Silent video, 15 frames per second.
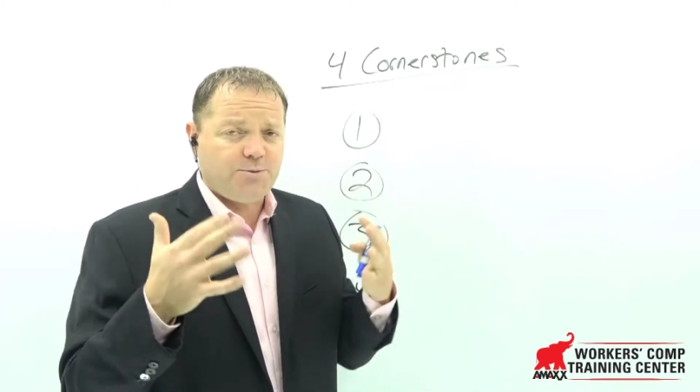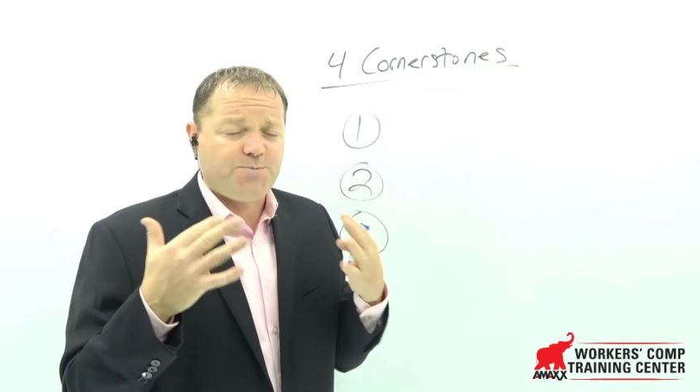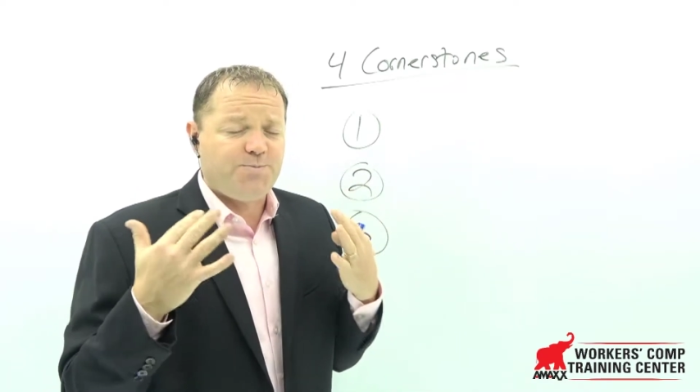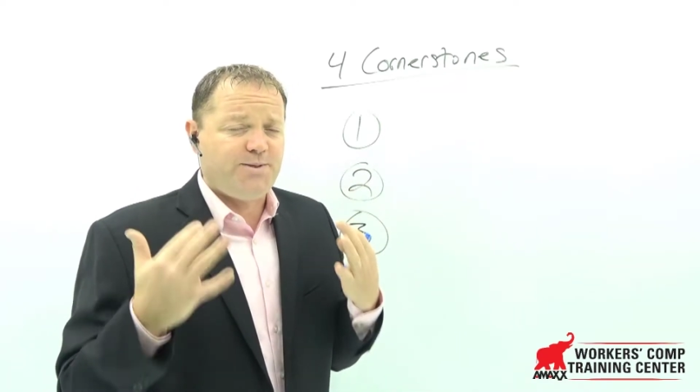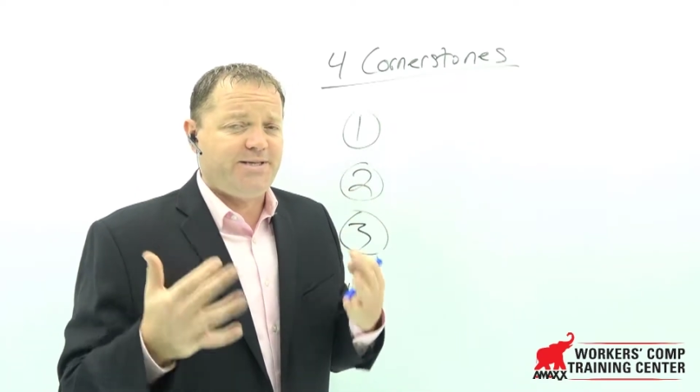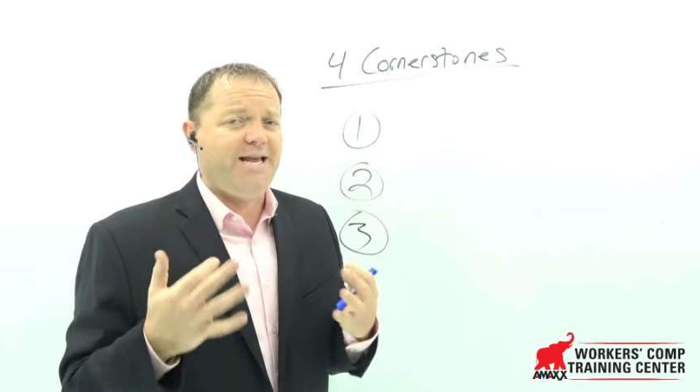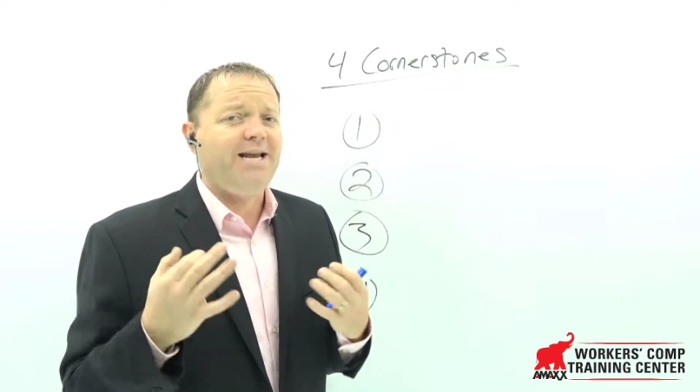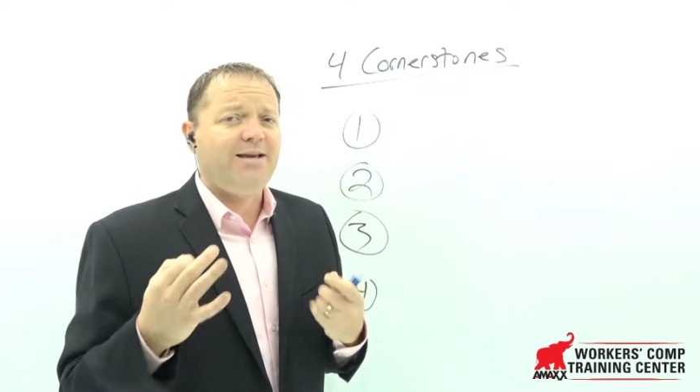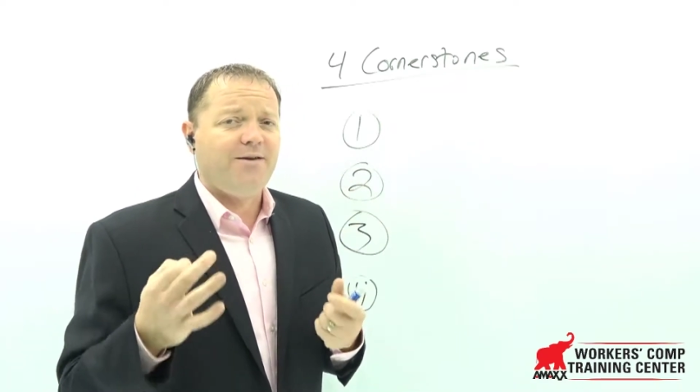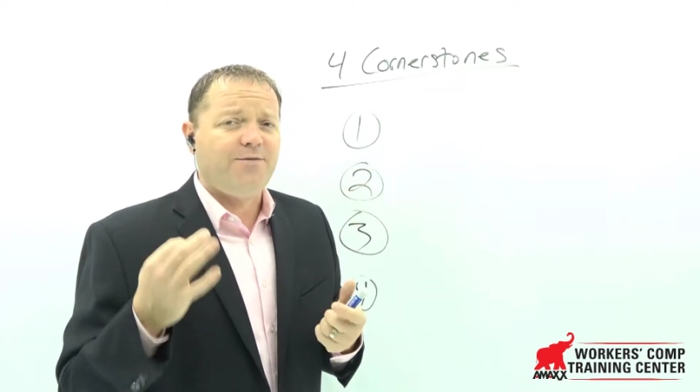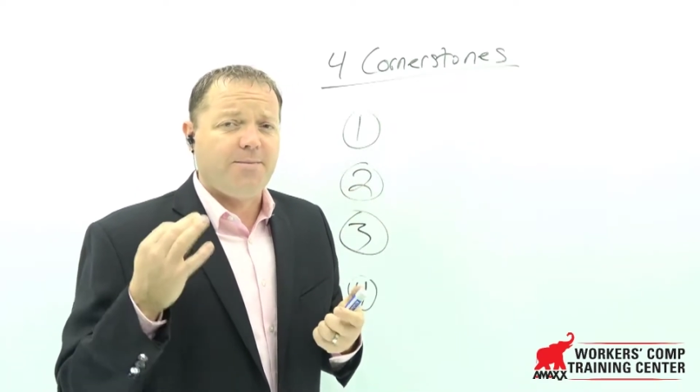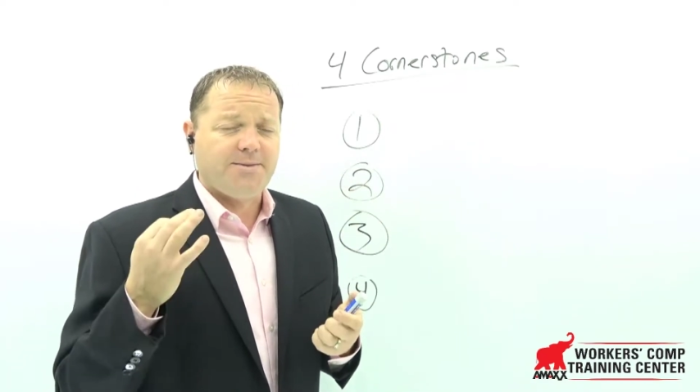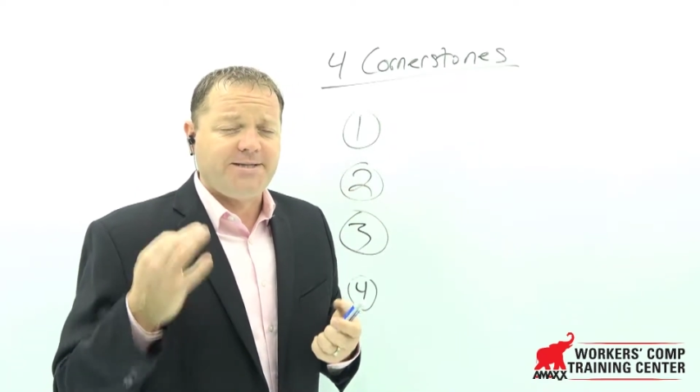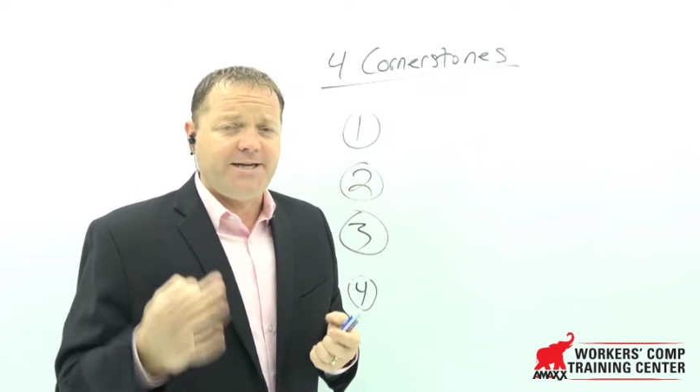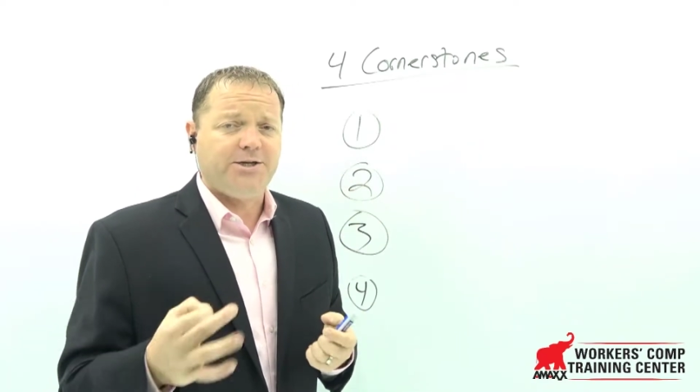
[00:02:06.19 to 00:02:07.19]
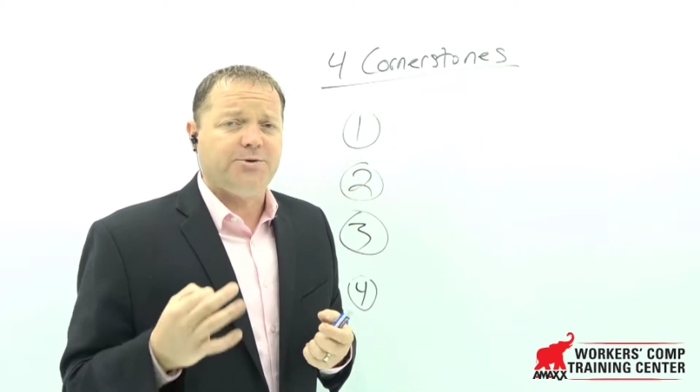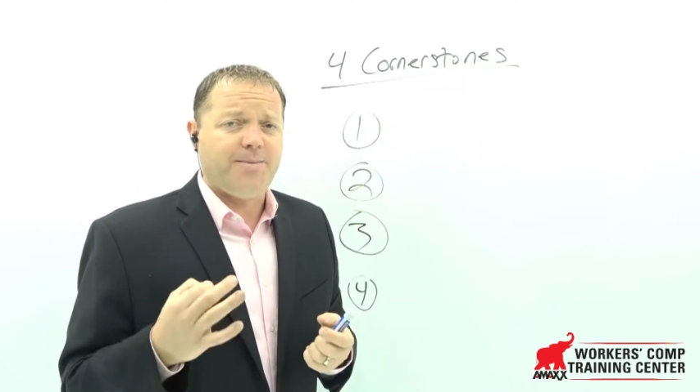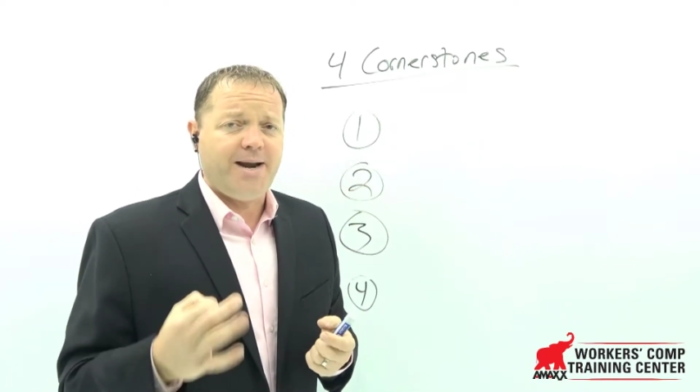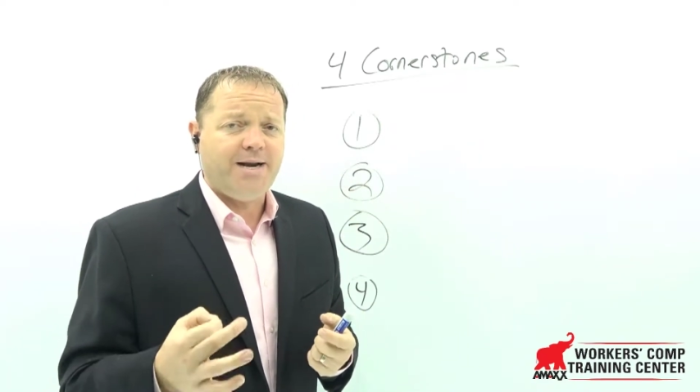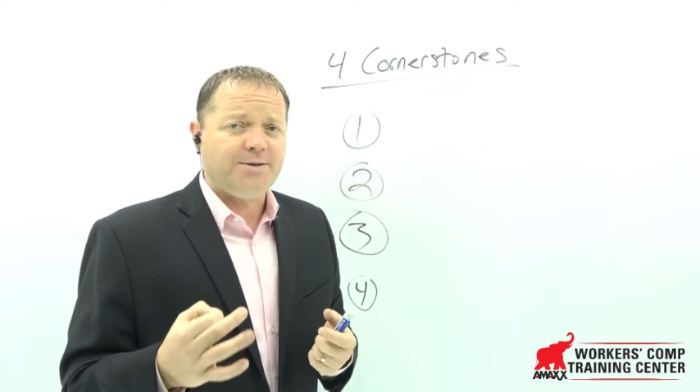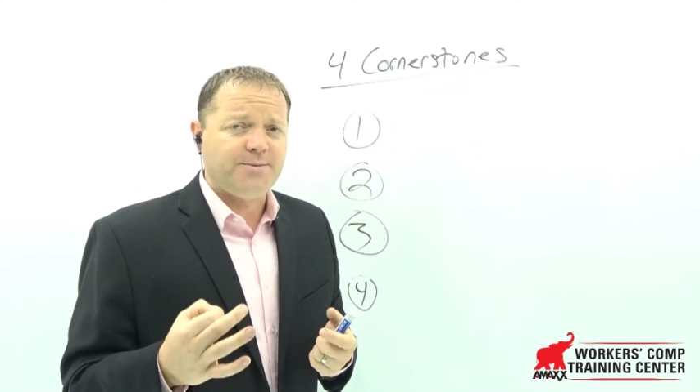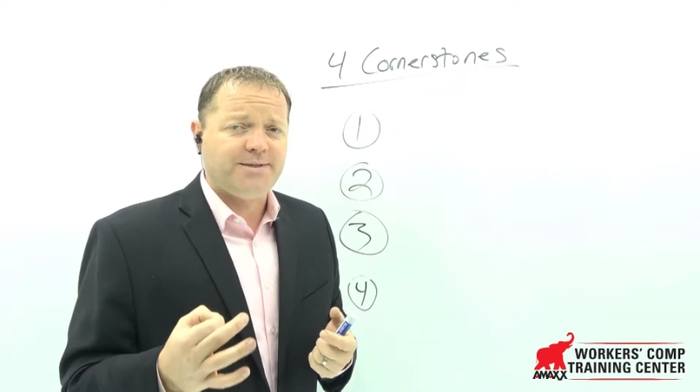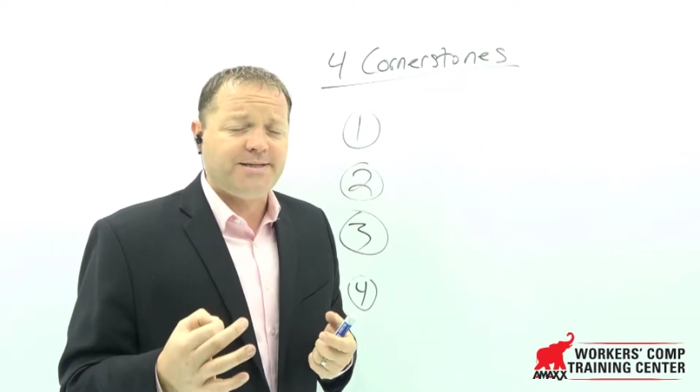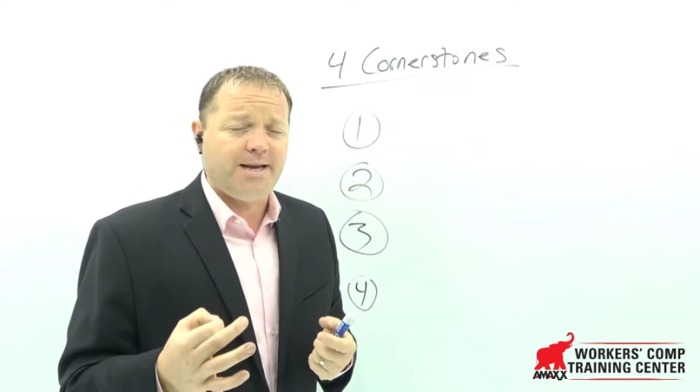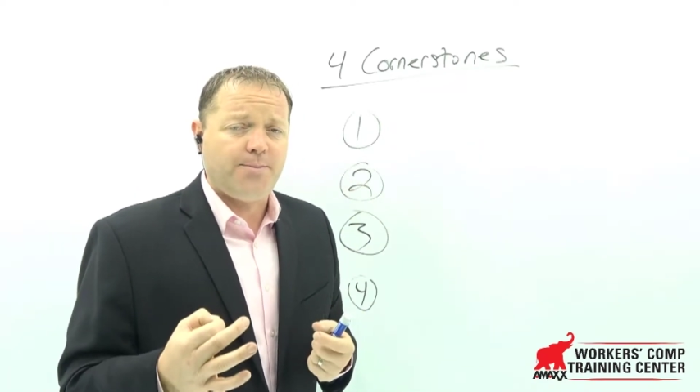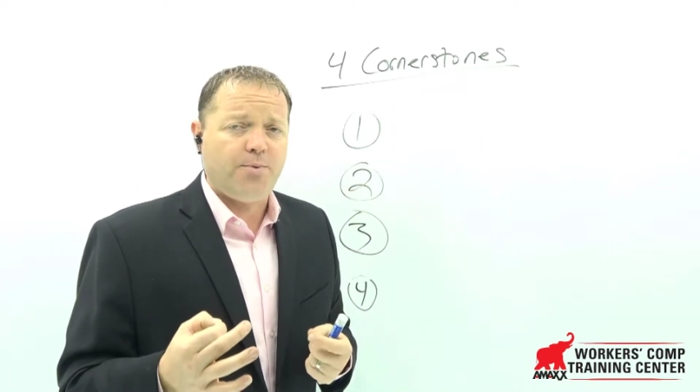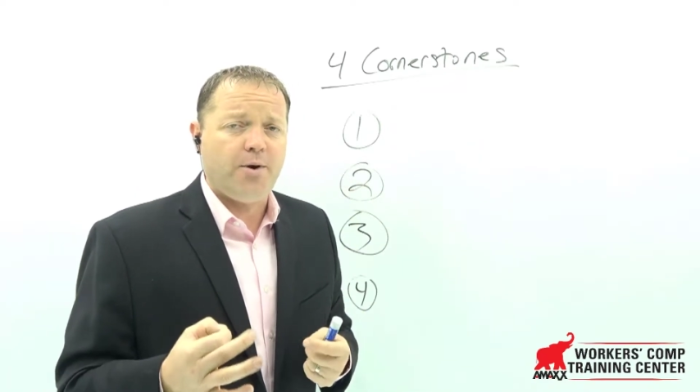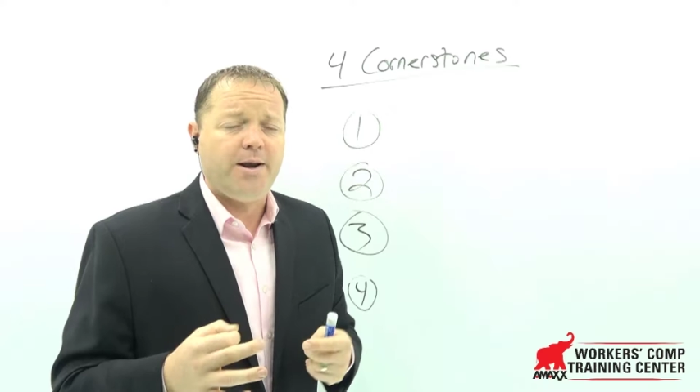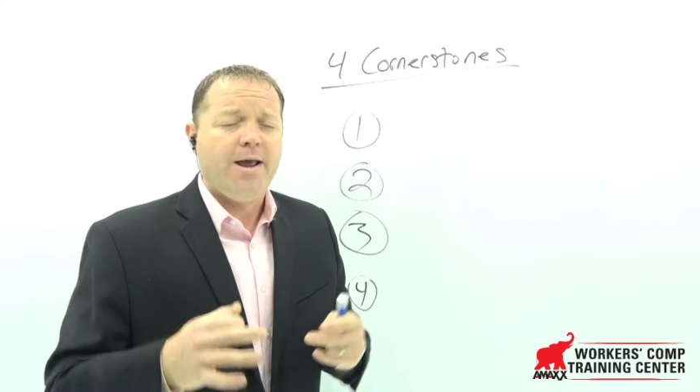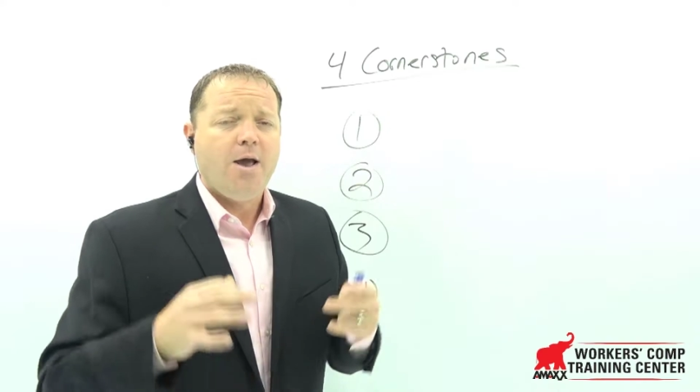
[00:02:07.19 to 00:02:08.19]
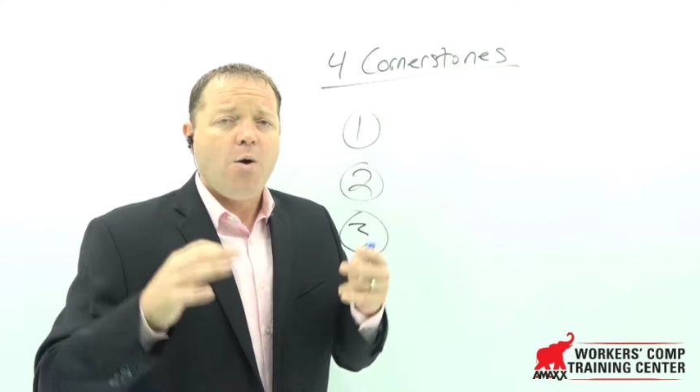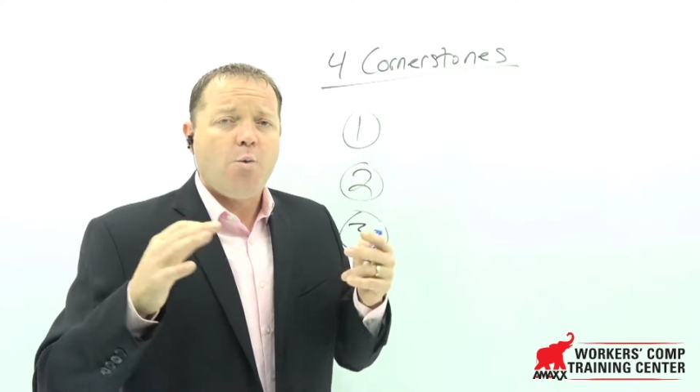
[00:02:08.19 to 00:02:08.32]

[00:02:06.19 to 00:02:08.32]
particularly from a senior management standpoint,